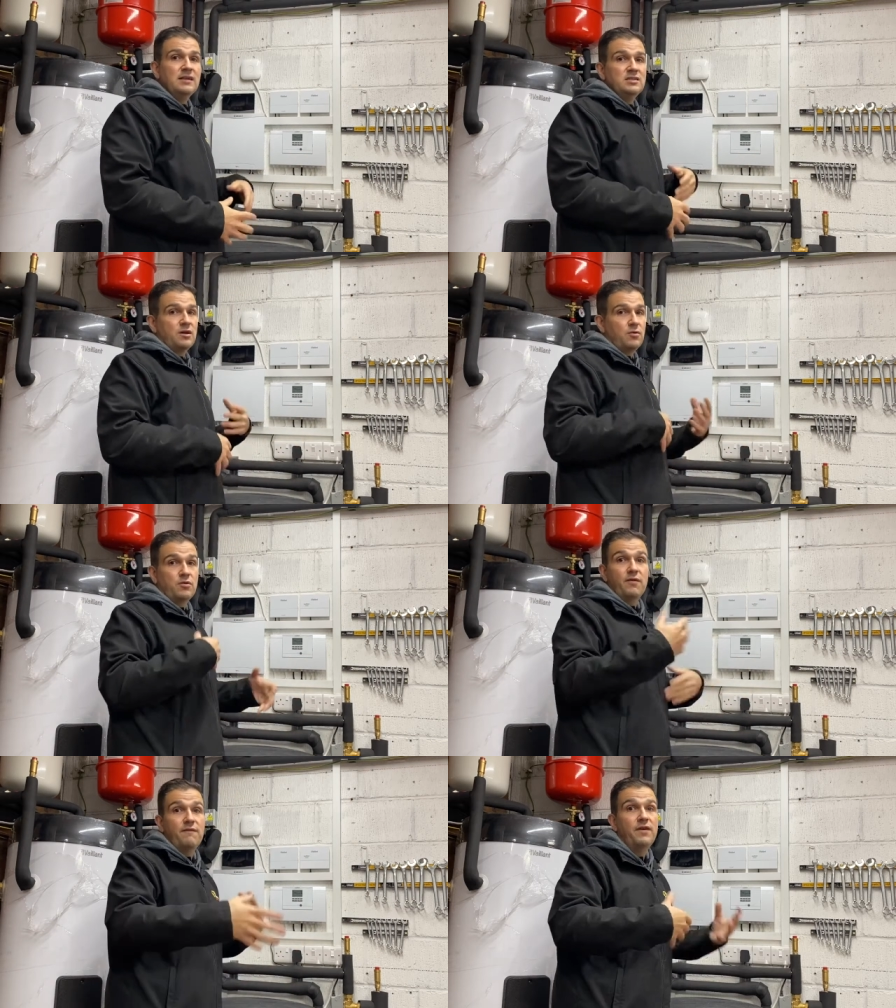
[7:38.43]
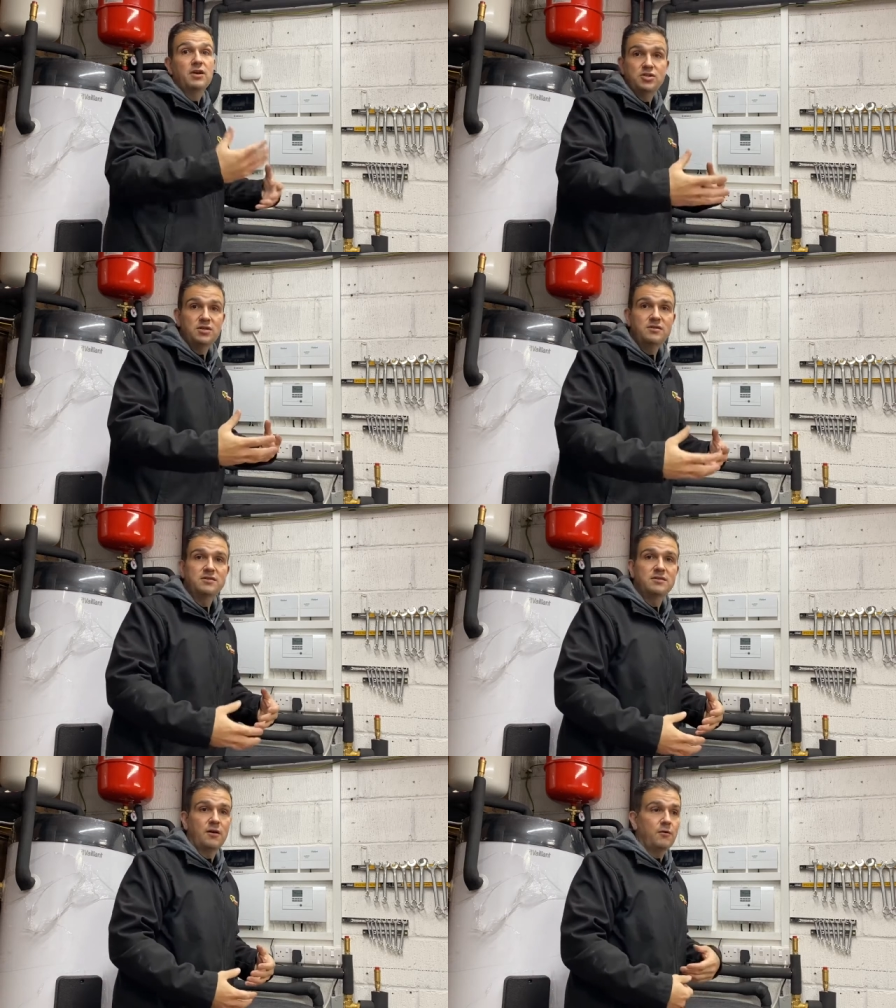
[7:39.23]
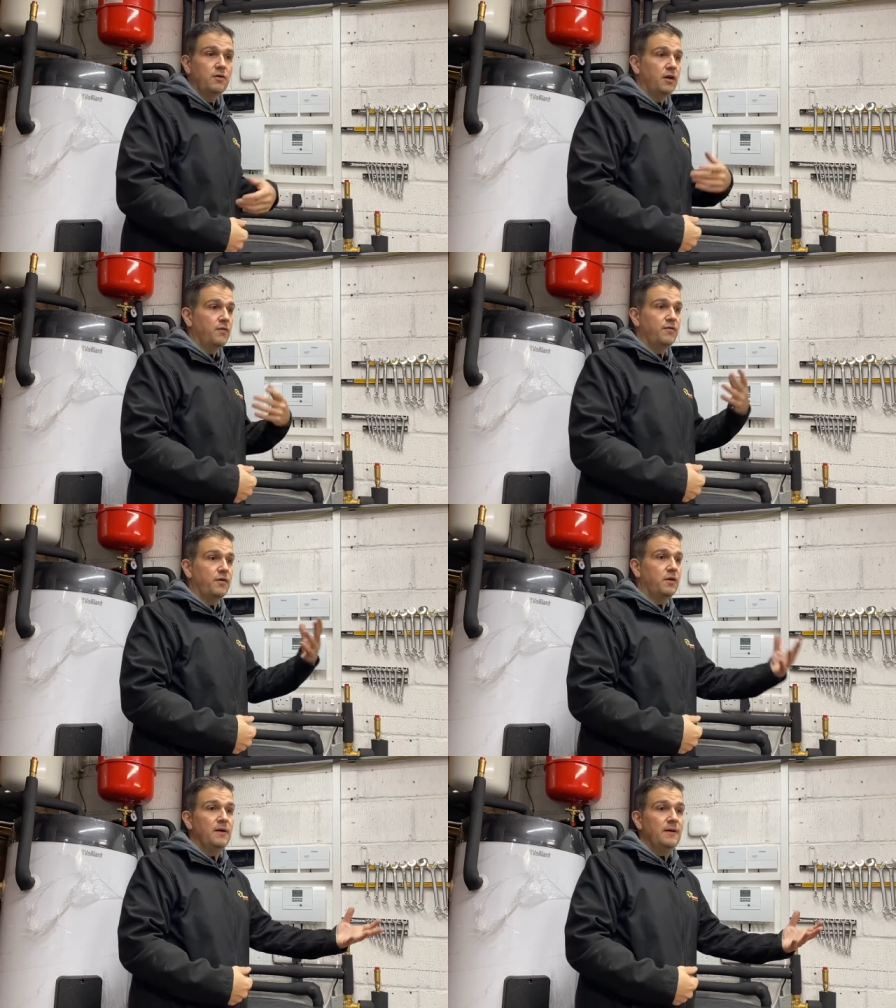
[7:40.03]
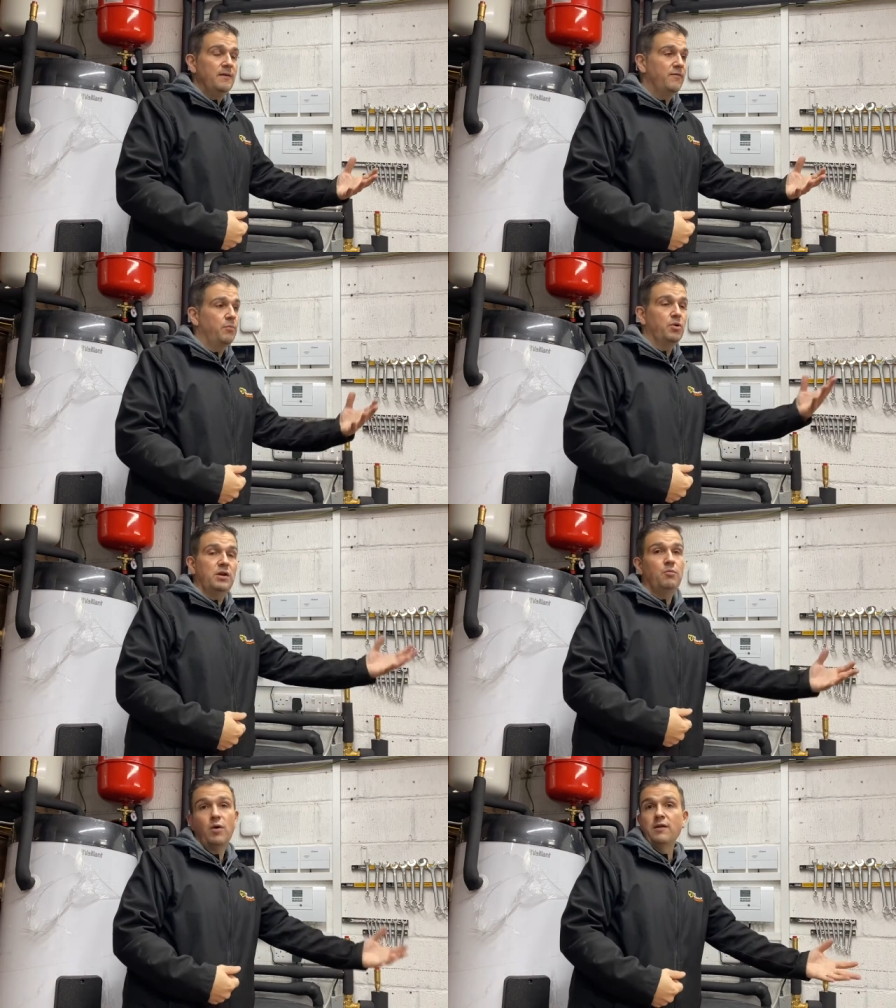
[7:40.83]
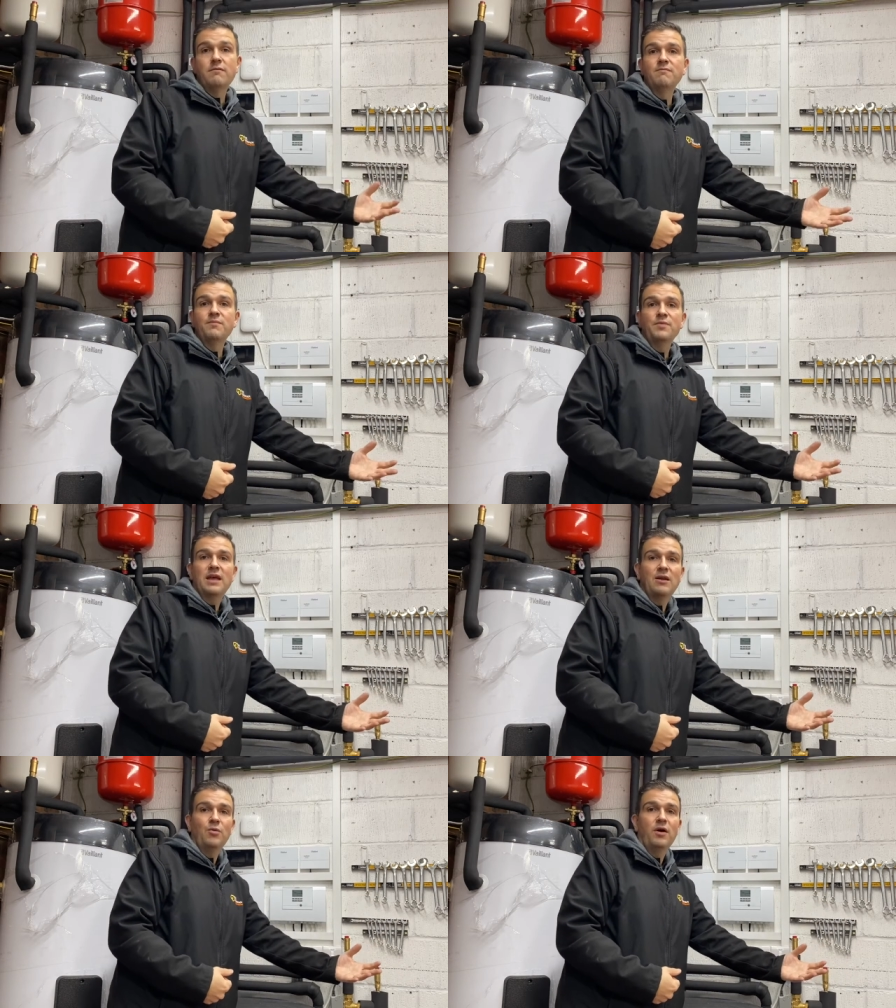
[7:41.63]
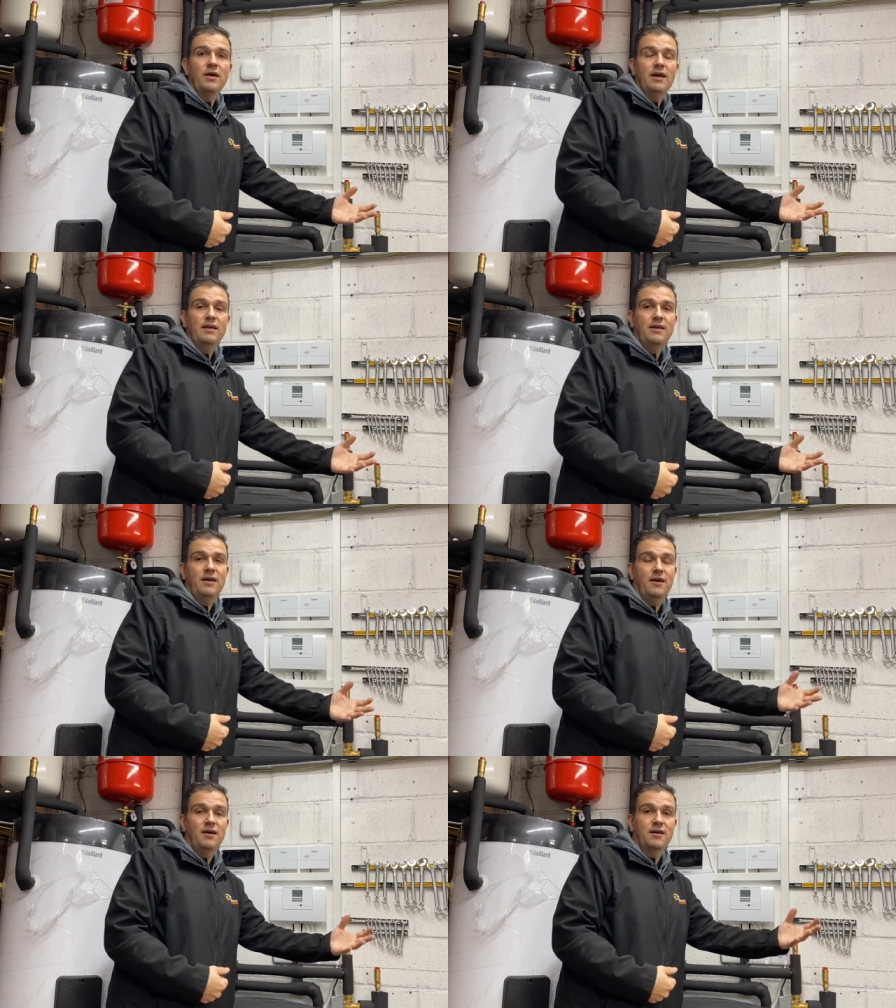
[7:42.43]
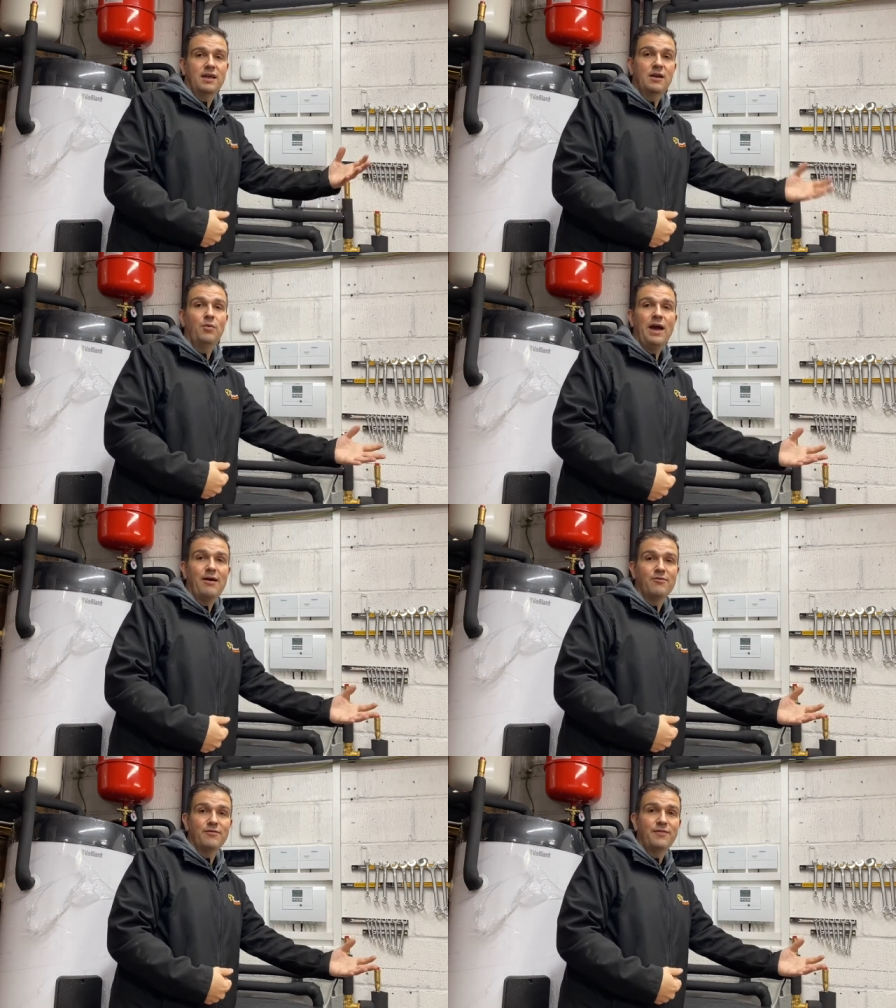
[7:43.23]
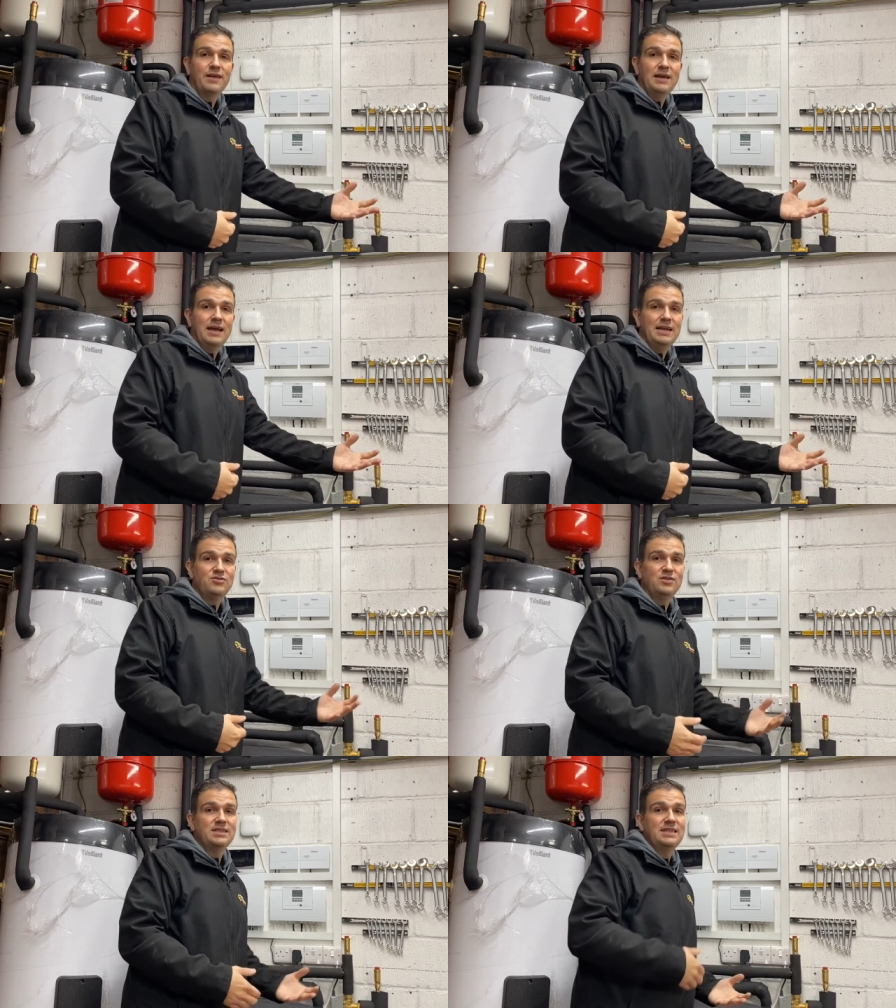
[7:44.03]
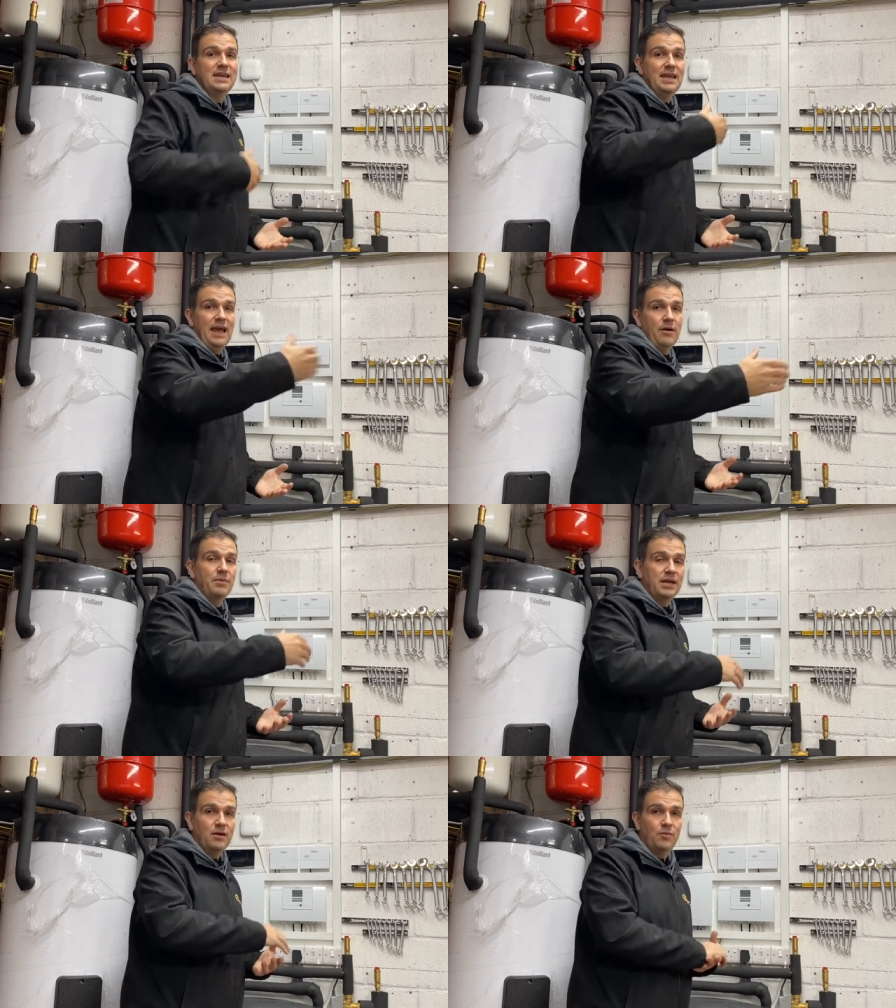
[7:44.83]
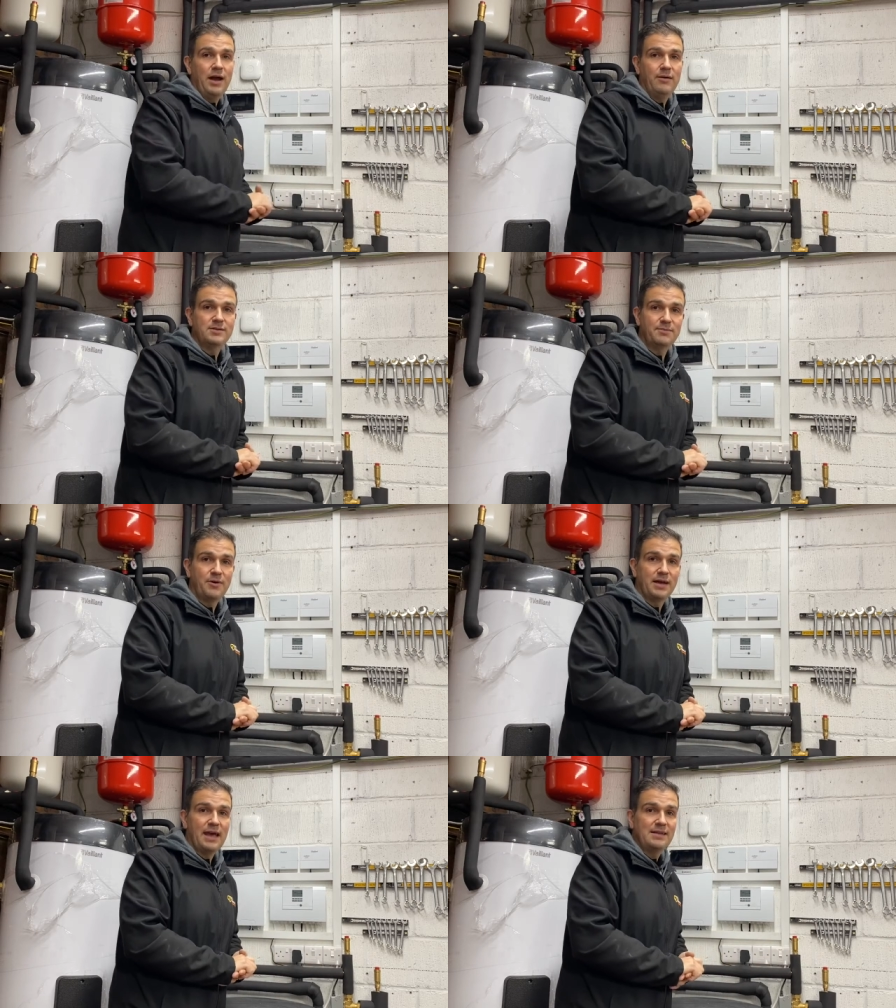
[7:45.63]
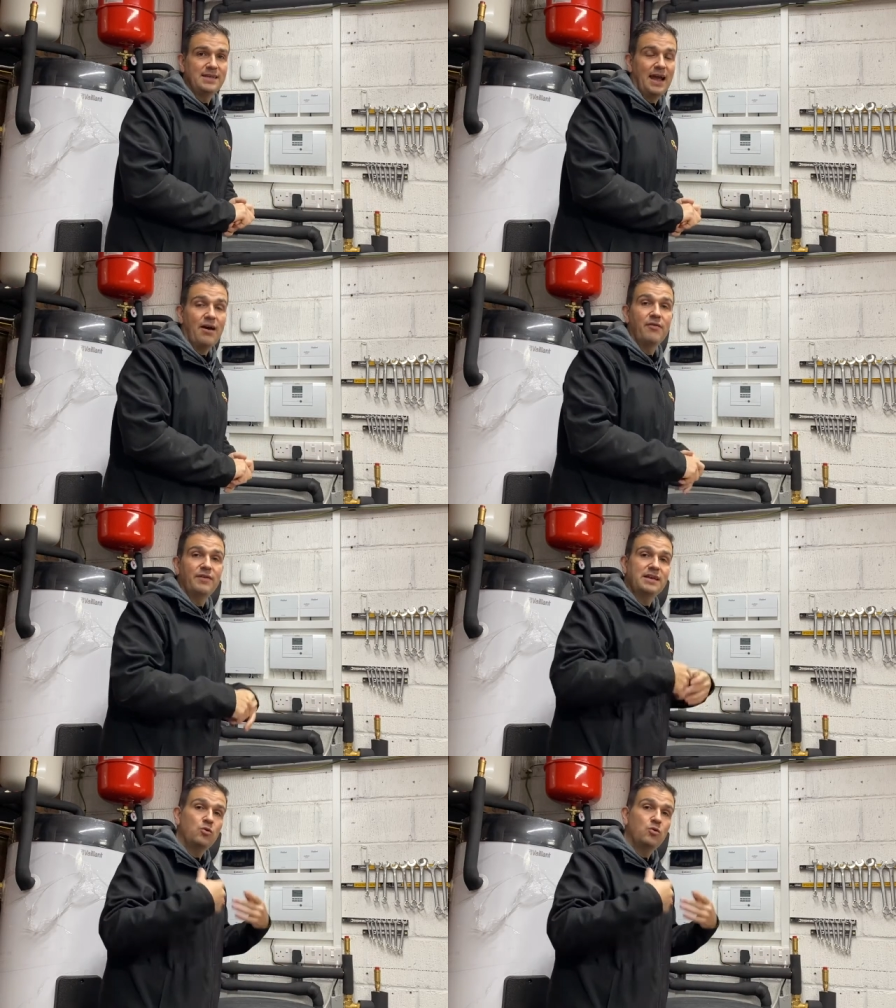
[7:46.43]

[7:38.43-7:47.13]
So conversions. So you know for if I'm putting in one kilowatt uh, kilowatt hour of electricity, how many kilowatt hours am I getting out of it.